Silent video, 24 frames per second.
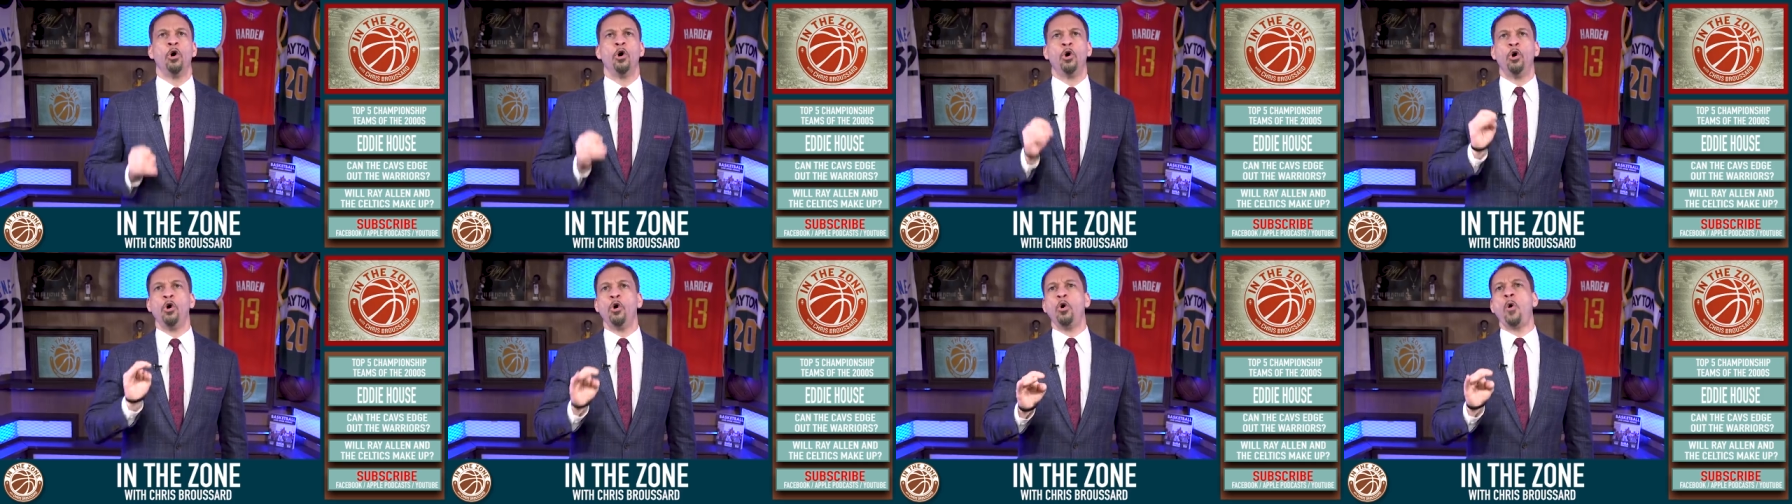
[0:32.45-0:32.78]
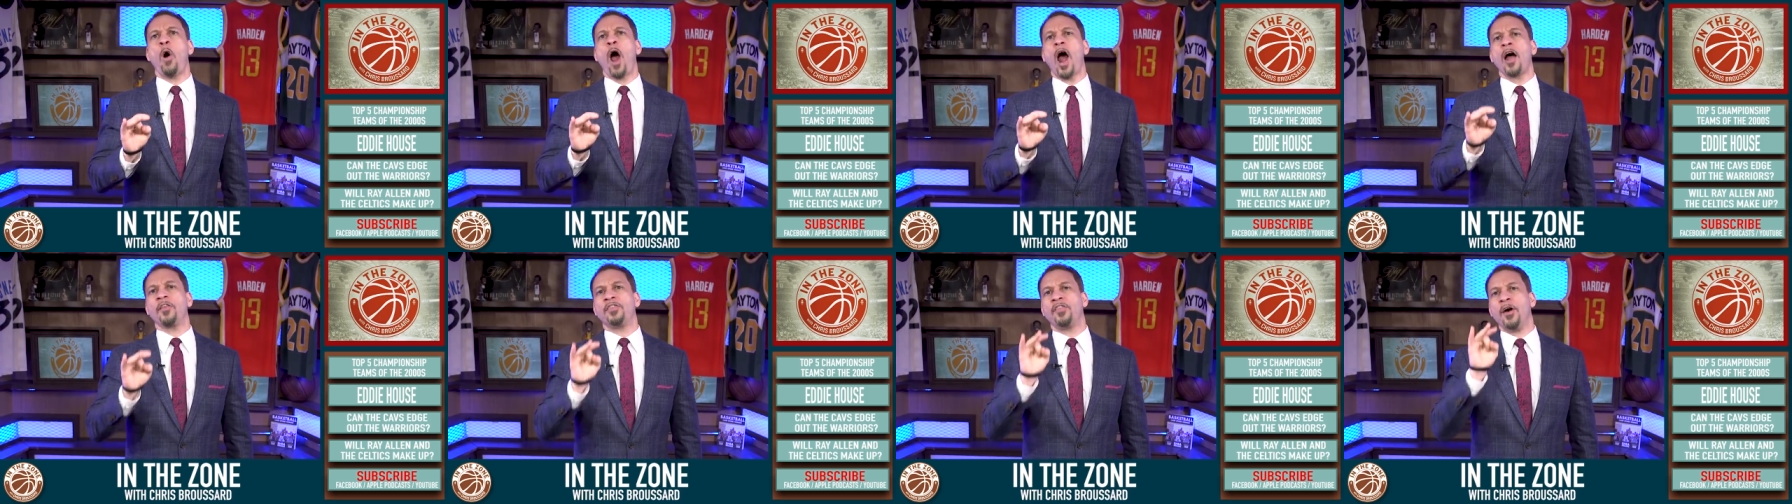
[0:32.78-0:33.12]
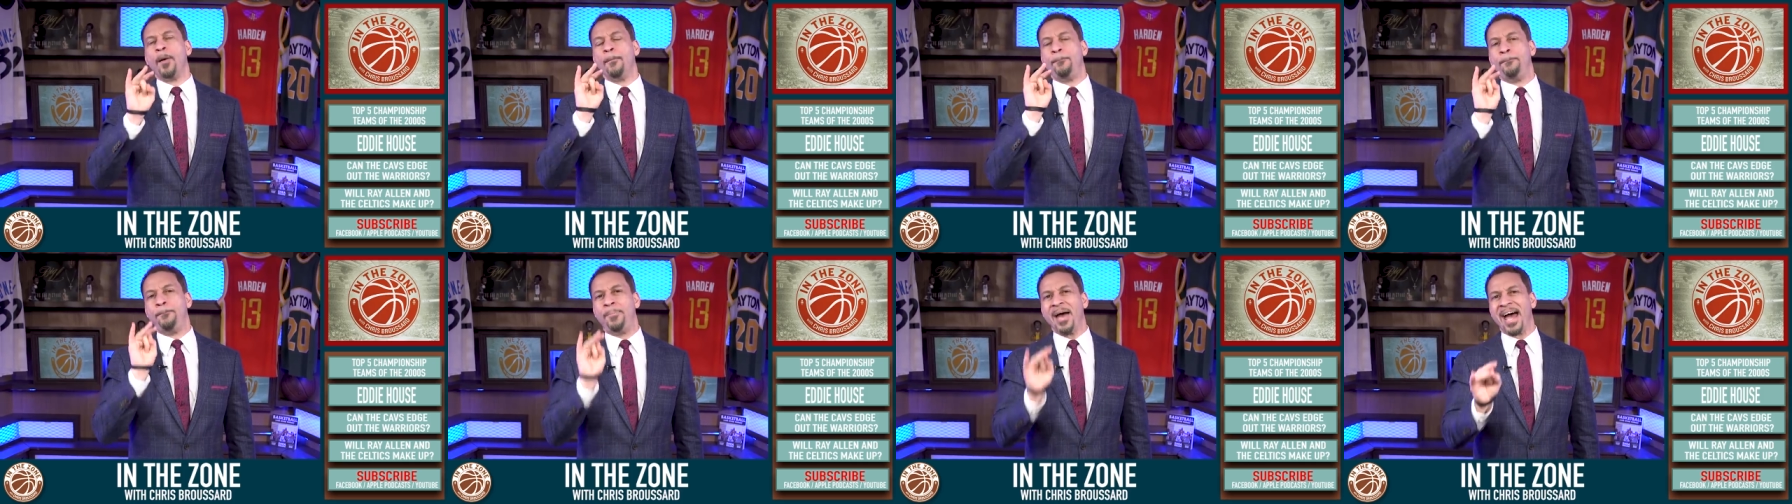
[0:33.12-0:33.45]
who are
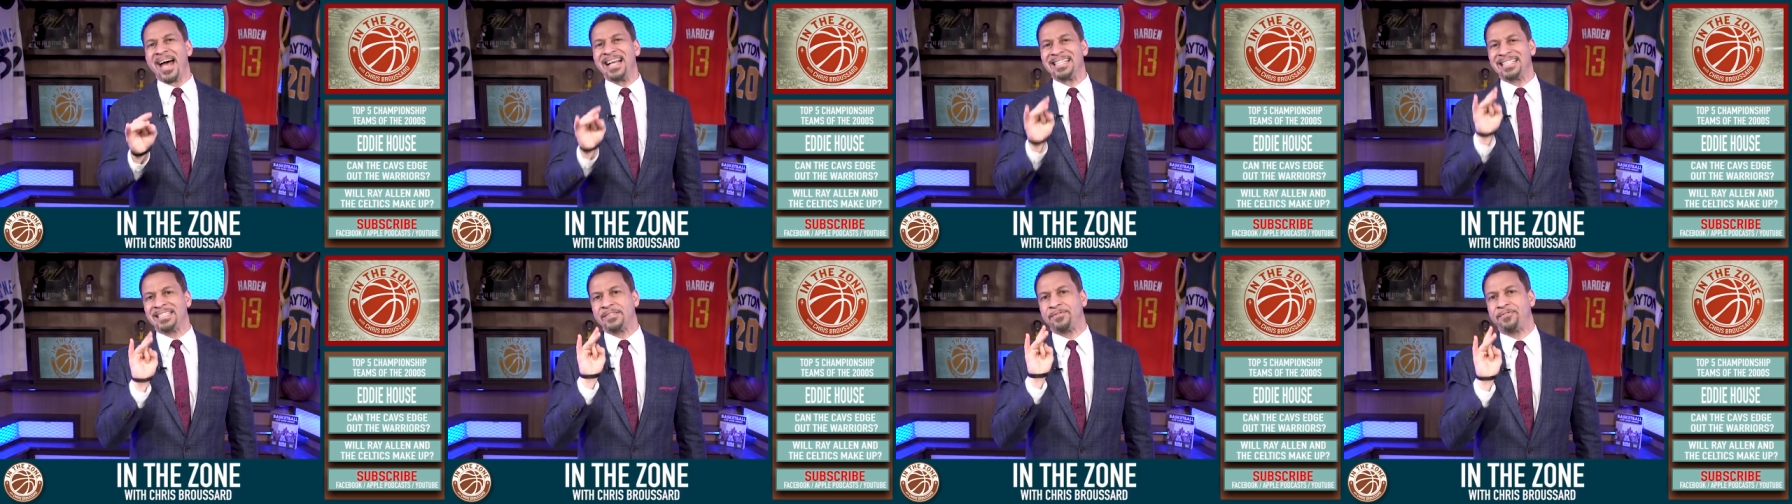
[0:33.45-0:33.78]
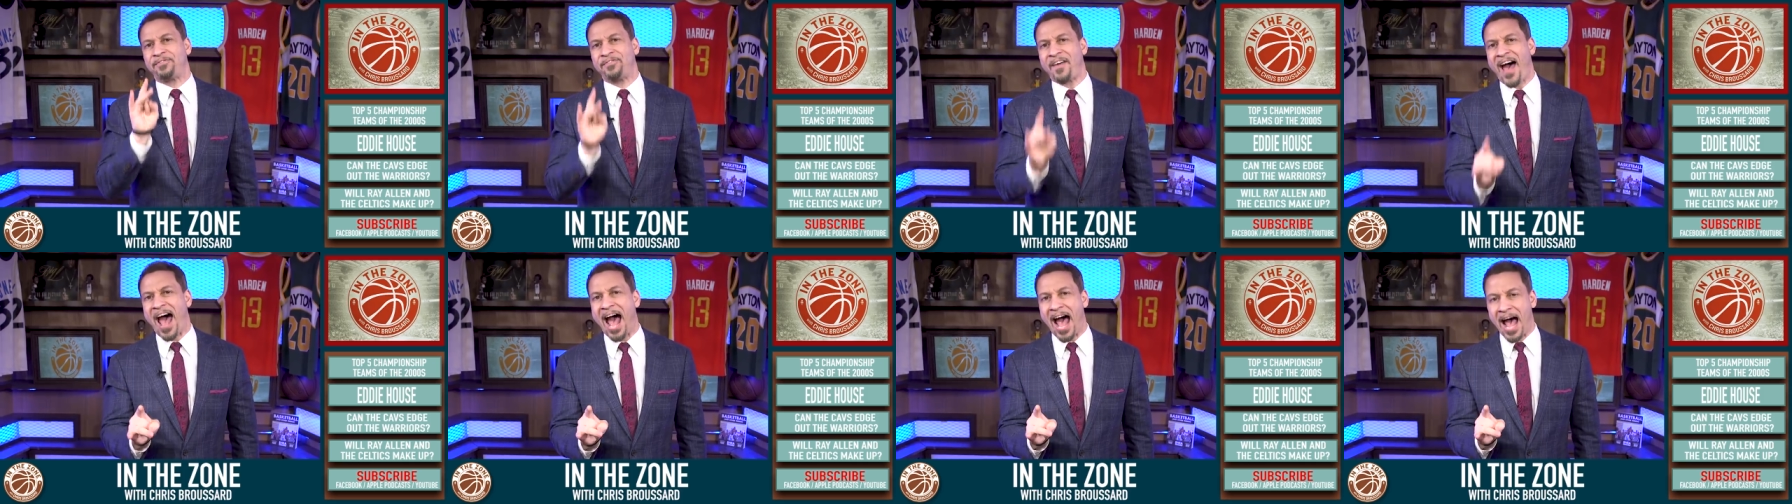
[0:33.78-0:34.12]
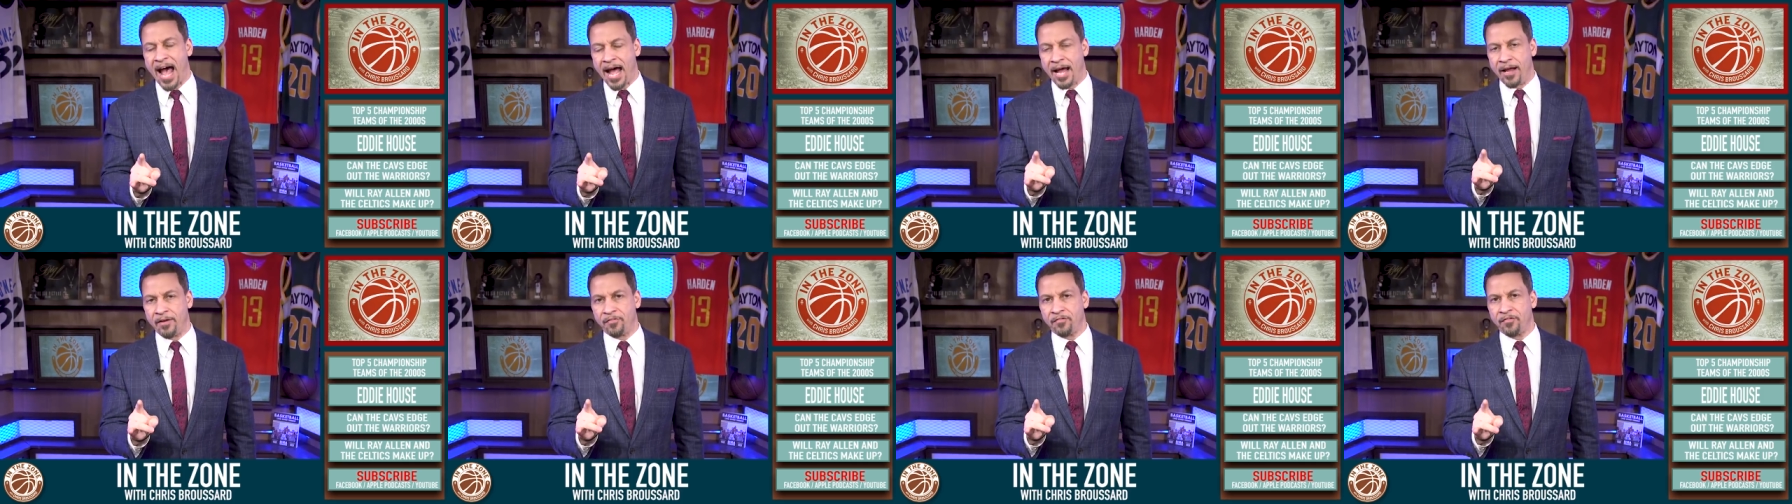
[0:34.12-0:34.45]
the best
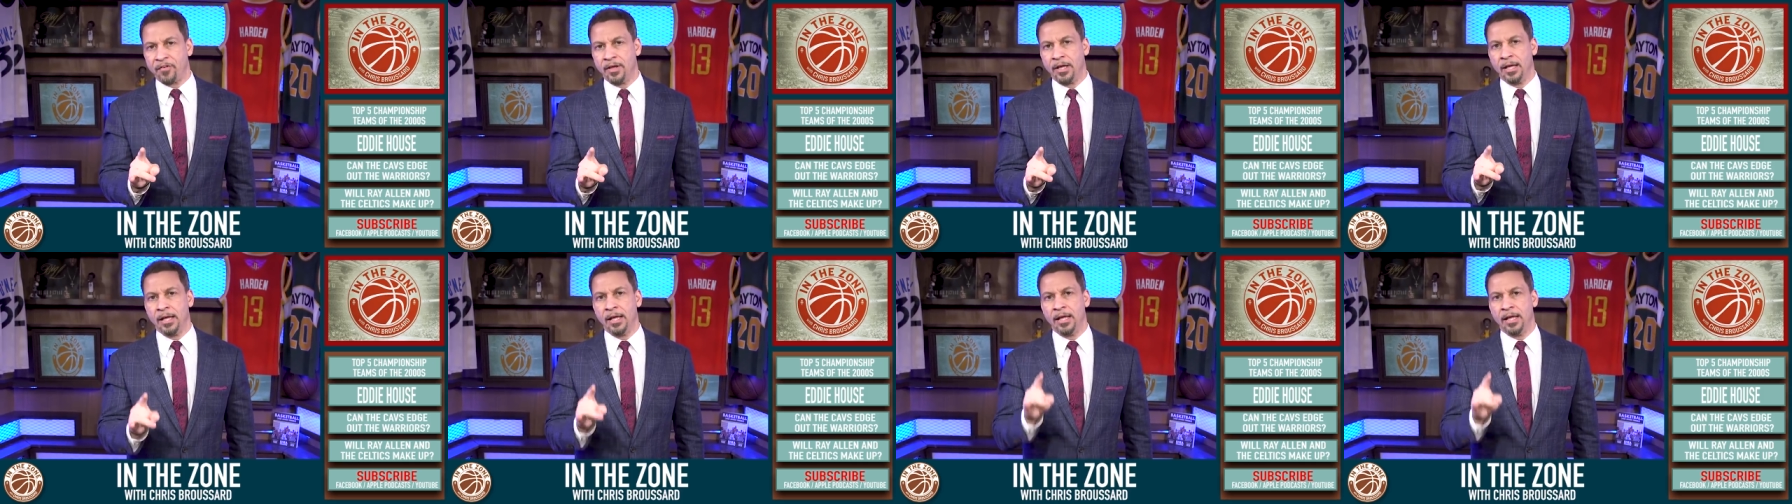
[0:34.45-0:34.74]
five